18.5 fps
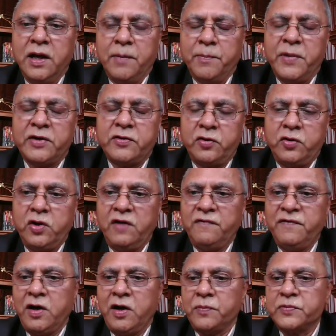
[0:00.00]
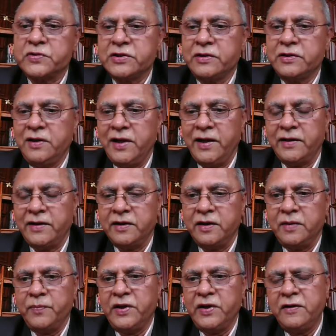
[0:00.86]
but you have an option like,
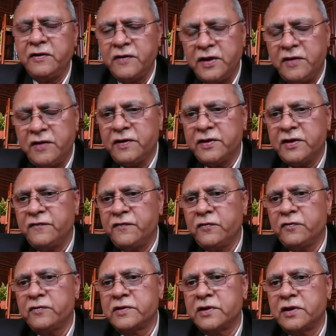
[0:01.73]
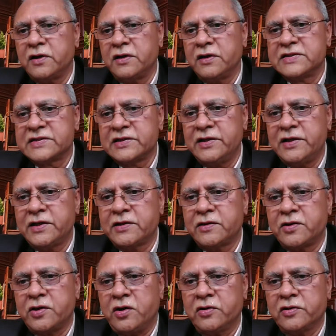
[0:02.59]
I mean, even if you select
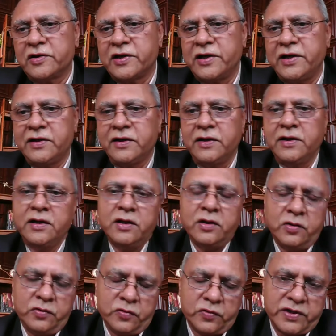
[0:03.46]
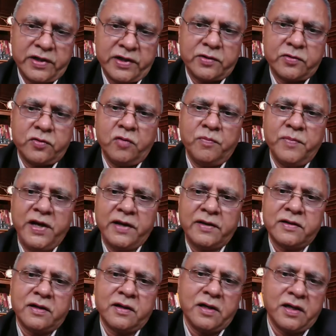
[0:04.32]
a wrong trait, you can go
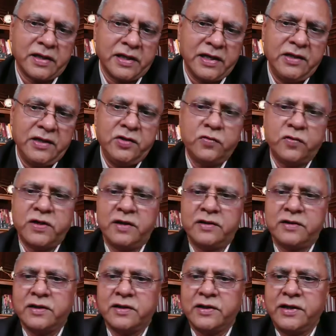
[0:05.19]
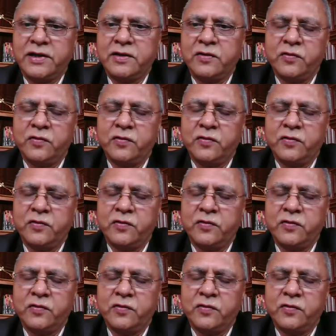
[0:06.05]
back, again you can correct,